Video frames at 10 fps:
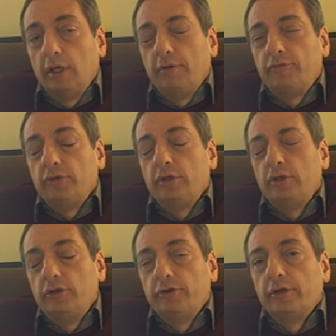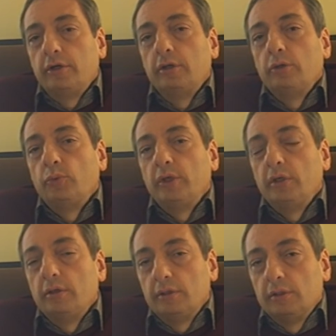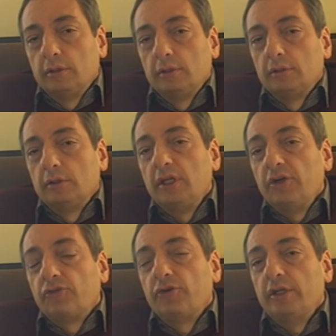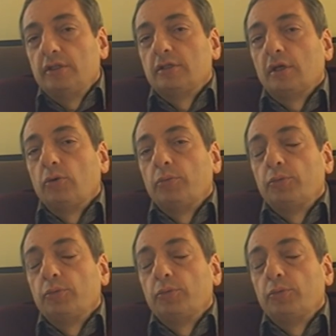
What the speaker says: every year we increase our